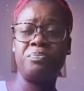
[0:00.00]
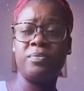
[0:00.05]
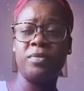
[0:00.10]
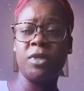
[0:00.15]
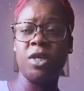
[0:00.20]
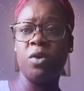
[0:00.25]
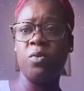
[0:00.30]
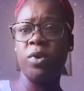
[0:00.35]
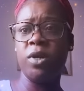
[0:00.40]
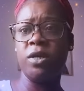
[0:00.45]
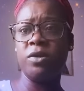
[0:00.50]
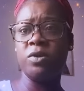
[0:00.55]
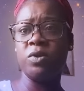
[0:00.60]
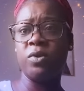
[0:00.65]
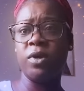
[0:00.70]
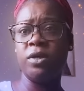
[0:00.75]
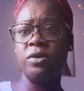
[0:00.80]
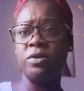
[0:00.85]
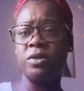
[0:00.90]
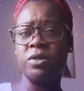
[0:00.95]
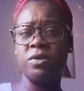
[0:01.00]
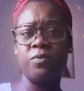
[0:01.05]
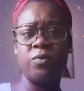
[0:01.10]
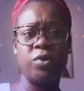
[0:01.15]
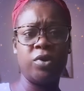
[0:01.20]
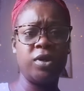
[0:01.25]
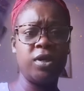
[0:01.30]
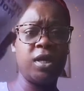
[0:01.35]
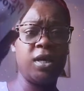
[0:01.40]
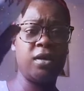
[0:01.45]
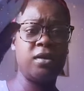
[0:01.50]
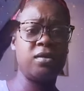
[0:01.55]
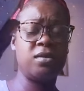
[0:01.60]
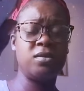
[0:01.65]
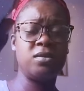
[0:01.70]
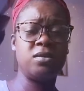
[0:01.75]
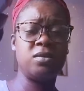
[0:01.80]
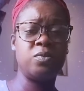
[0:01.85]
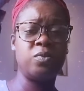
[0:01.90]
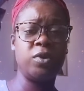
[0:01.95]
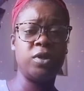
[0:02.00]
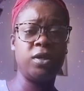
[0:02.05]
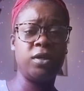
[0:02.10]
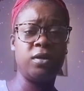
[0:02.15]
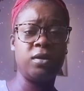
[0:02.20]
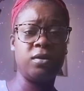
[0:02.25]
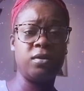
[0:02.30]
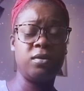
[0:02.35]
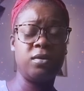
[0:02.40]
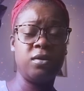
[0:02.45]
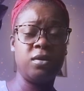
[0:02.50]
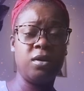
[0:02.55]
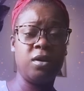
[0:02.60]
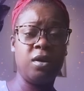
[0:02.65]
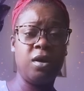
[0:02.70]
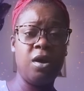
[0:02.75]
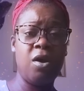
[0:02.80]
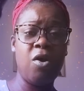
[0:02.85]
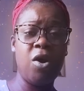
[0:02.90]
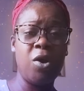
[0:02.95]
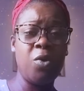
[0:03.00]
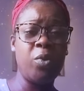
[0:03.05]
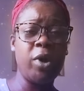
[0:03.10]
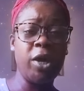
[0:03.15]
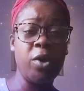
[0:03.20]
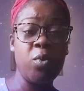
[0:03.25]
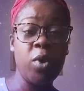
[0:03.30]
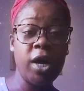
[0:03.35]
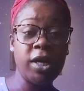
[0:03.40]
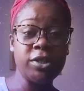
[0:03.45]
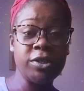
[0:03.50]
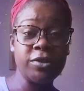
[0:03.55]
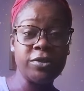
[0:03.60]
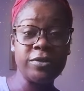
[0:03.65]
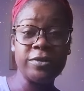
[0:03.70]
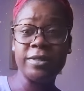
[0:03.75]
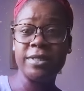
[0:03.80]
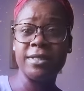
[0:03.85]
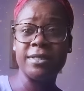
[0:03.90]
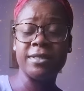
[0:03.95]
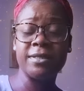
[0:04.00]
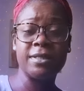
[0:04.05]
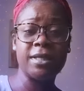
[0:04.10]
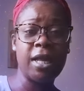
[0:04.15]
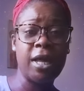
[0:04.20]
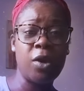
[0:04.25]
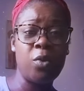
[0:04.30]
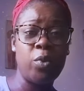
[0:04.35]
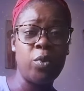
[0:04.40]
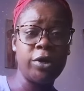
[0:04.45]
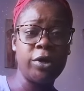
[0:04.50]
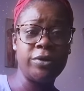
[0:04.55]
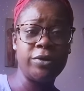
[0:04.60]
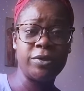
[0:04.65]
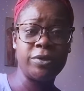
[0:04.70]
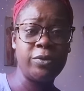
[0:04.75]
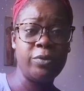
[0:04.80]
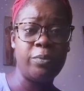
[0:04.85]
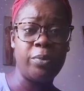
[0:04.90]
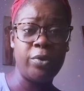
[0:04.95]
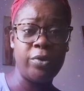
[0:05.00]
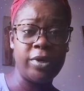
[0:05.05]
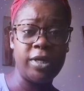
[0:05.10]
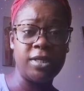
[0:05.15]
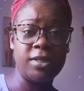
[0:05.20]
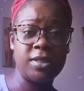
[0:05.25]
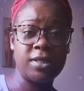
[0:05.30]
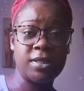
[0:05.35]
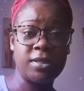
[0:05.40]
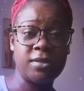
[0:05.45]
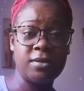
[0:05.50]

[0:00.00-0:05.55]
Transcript: What else do I use this for? Yeah, this is really good. On Weight Watchers, this is like 1 or 2 points.